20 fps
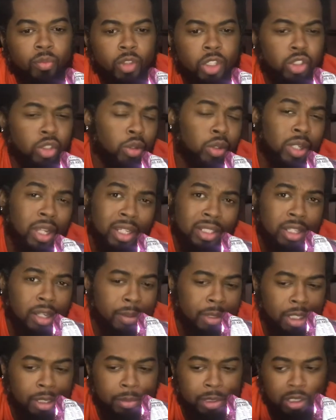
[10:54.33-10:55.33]
So you guys
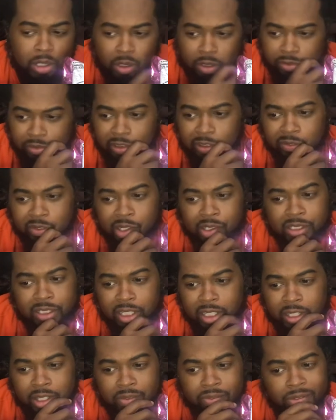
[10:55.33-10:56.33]
comment, let me know if there's
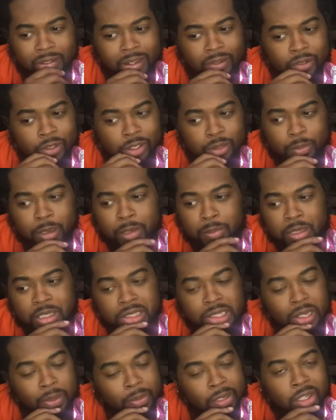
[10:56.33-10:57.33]
any other flavors, maybe
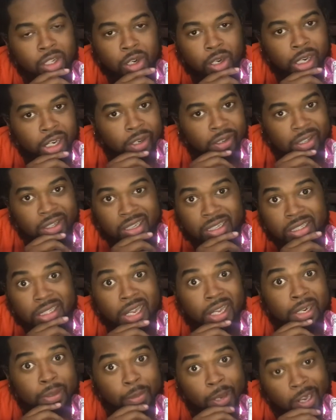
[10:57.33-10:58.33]
some in your area that's
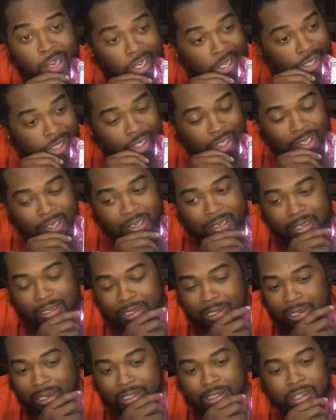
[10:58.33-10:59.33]
not in mine,
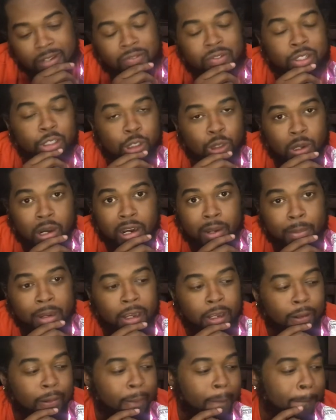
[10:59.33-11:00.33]
and I definitely try them
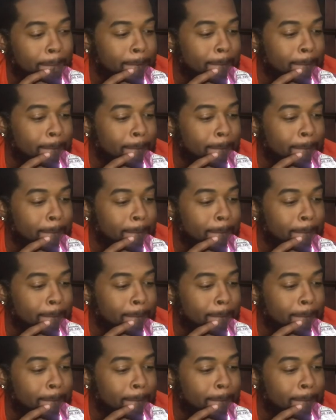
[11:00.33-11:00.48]
out.